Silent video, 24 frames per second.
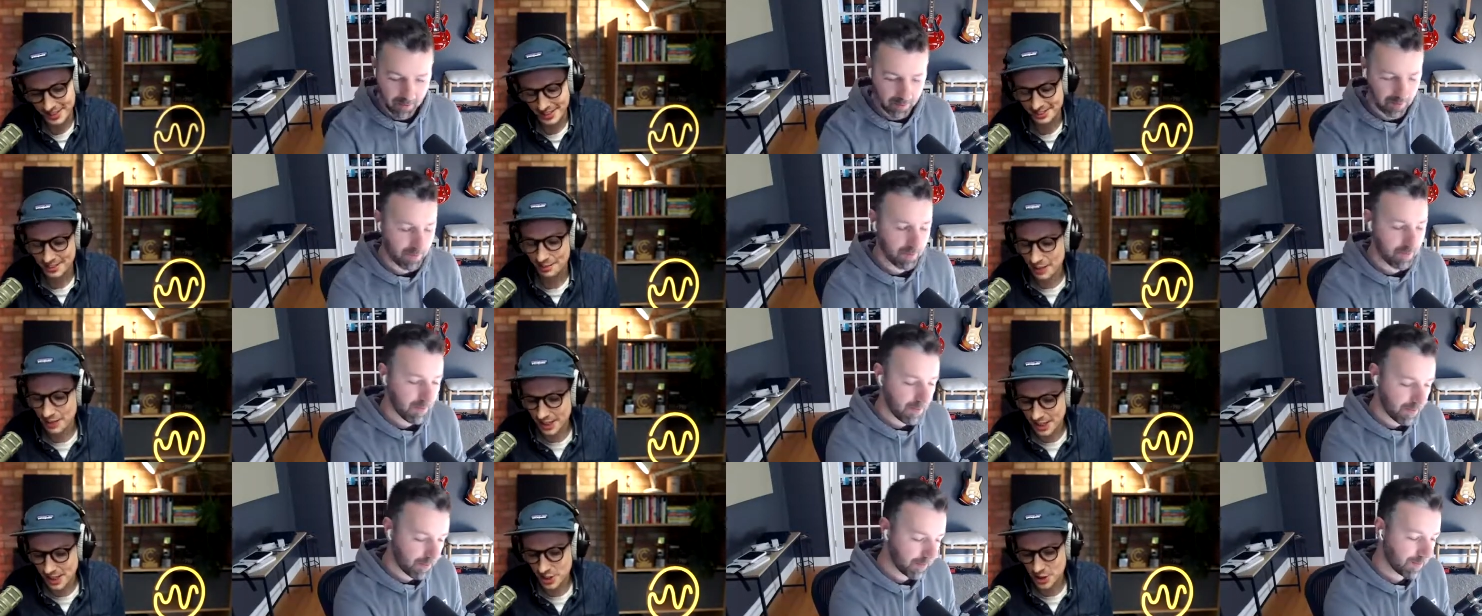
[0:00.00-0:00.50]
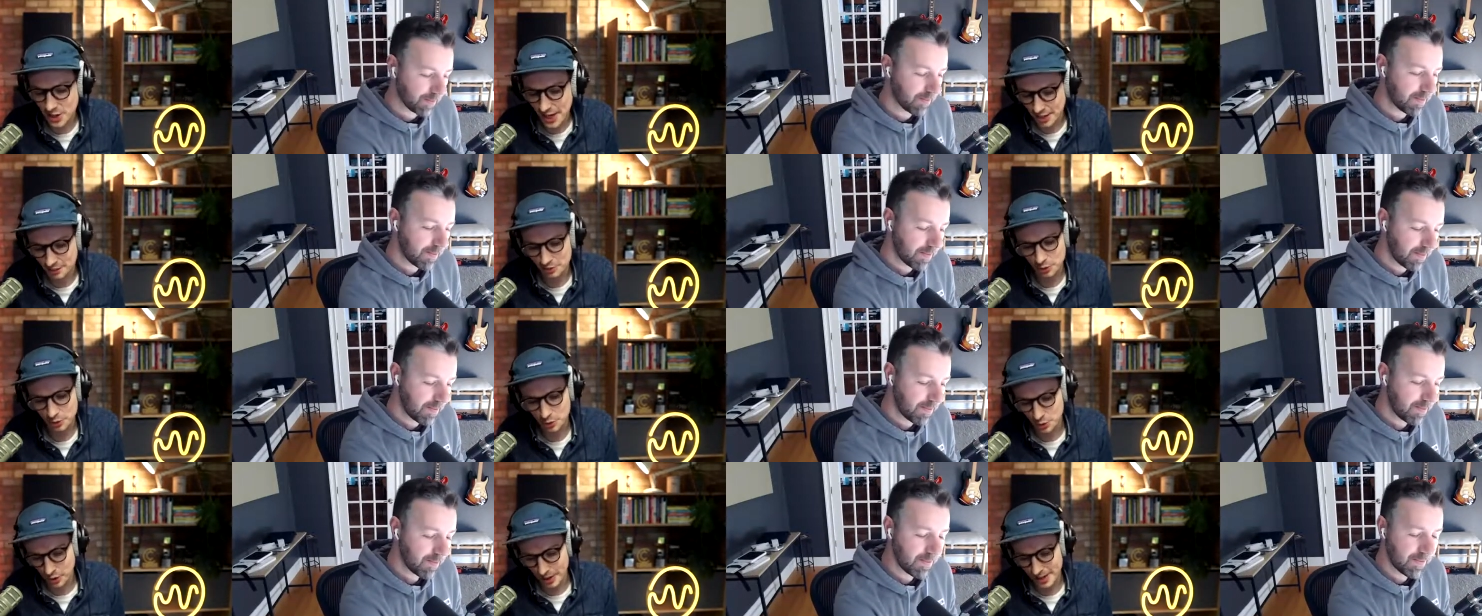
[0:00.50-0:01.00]
Speaker 1: I'm like a jack of all
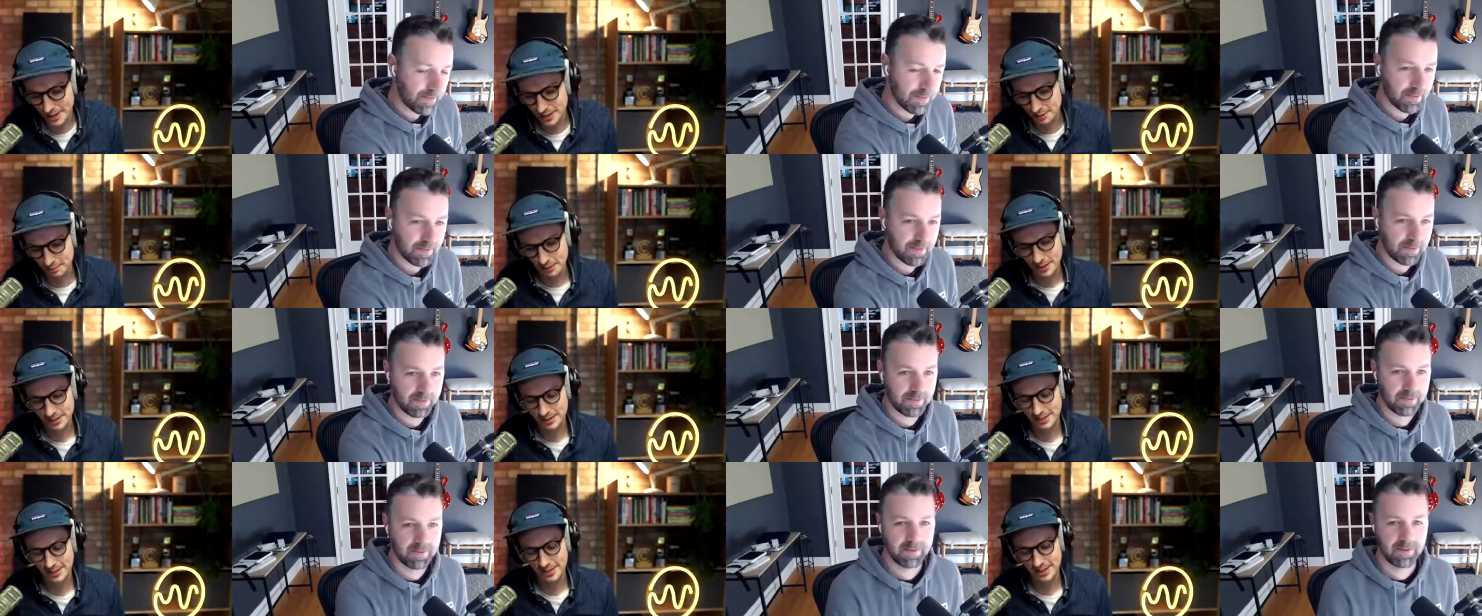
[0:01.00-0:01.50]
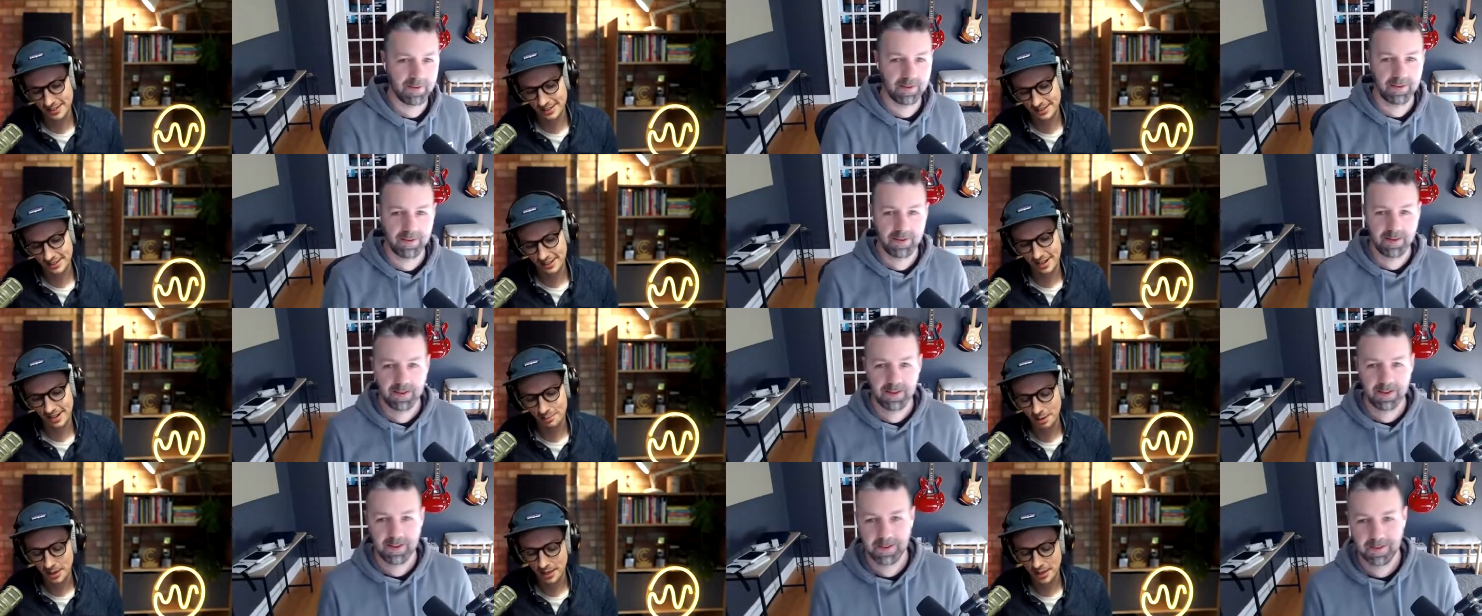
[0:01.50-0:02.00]
trades basically. That's kind of
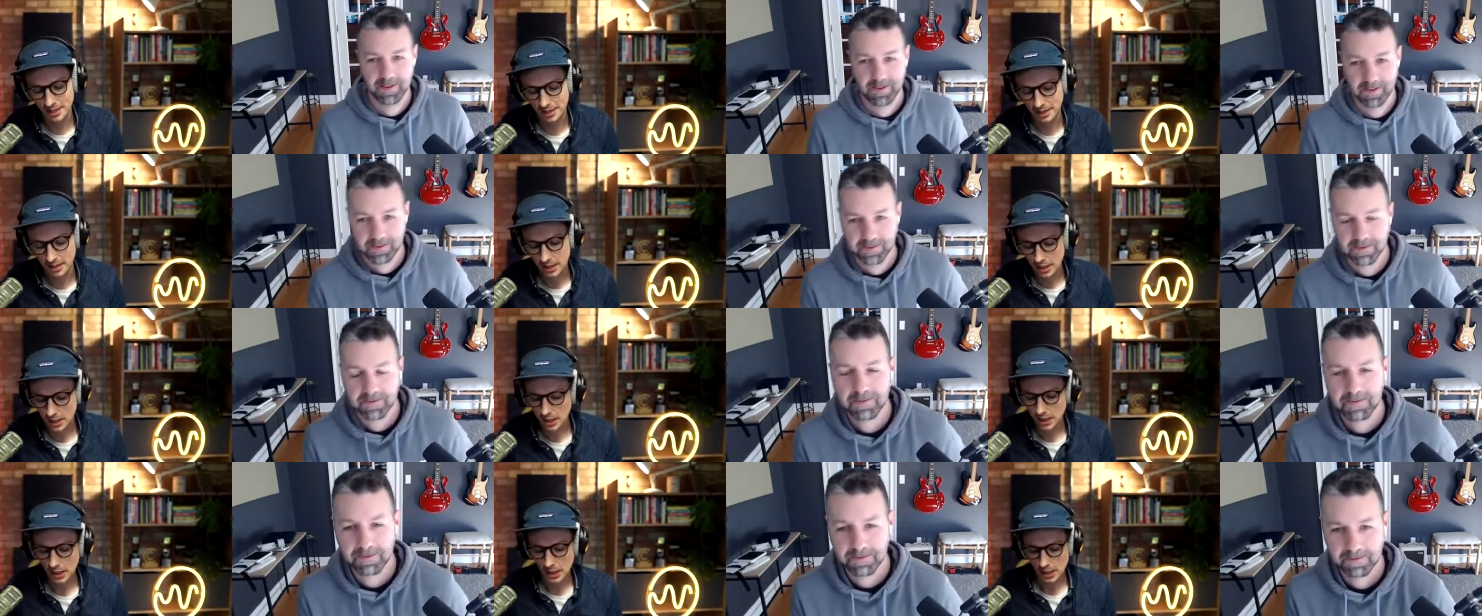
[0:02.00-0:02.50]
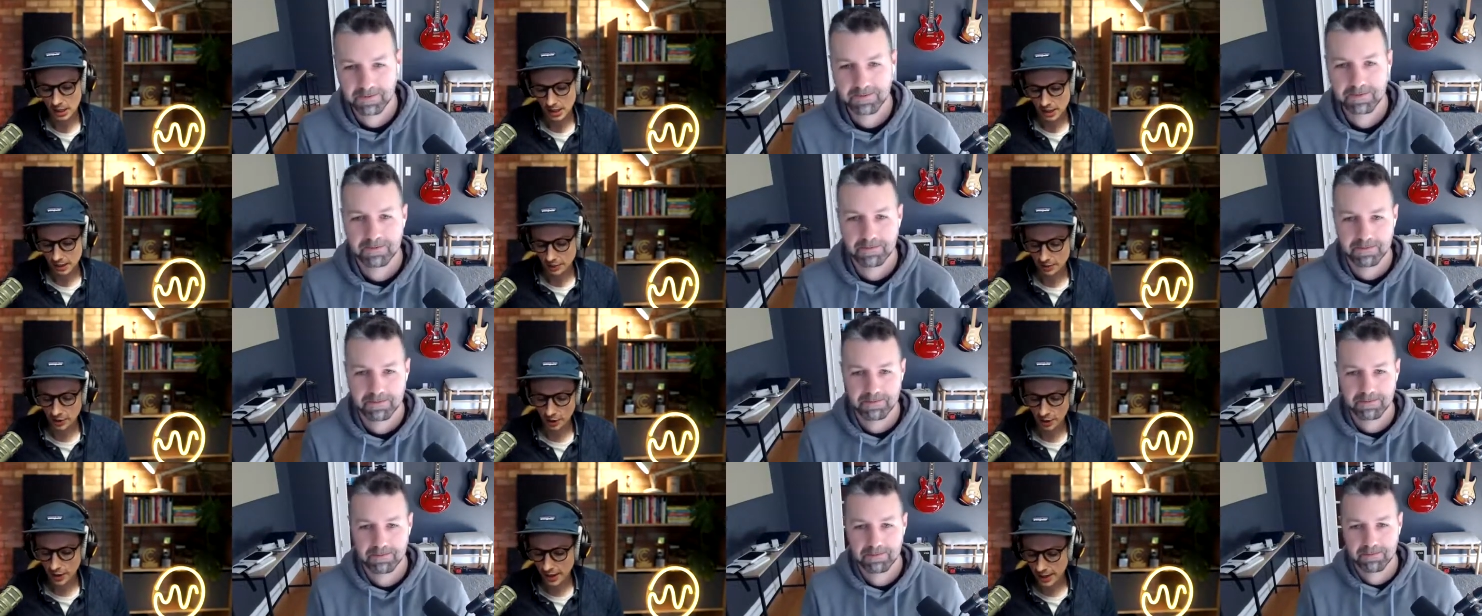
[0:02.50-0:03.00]
my thing. So
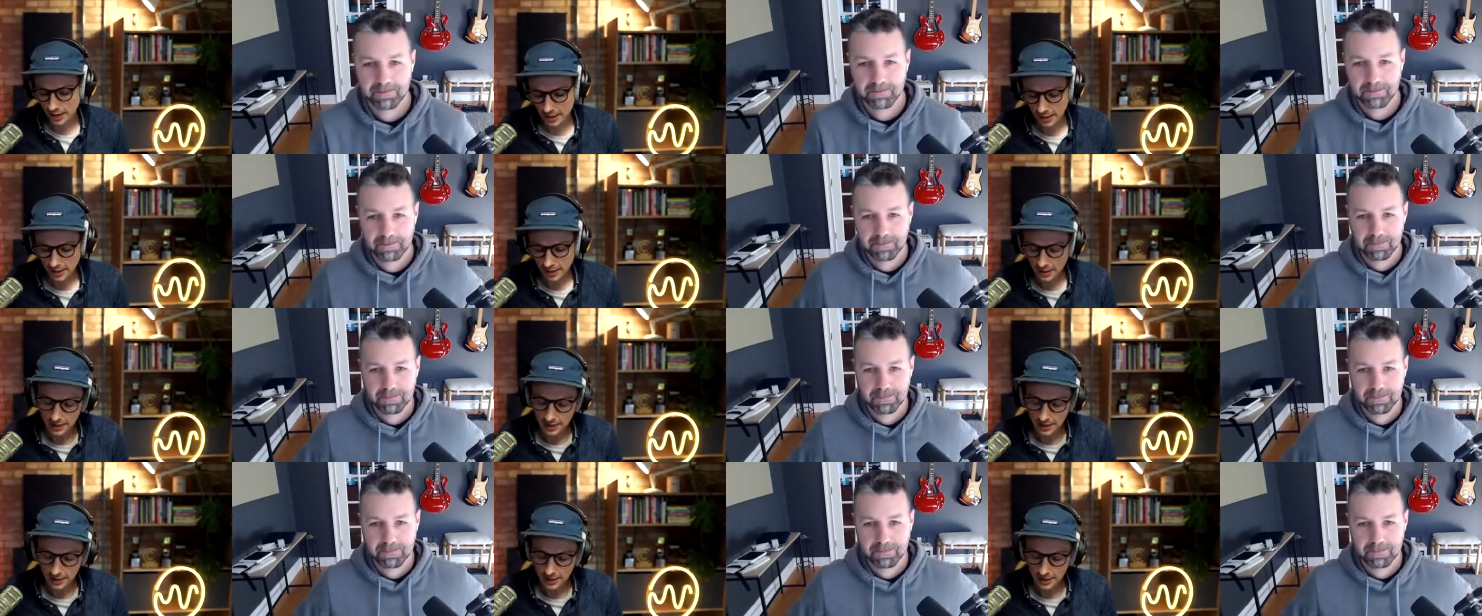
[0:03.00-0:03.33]
like,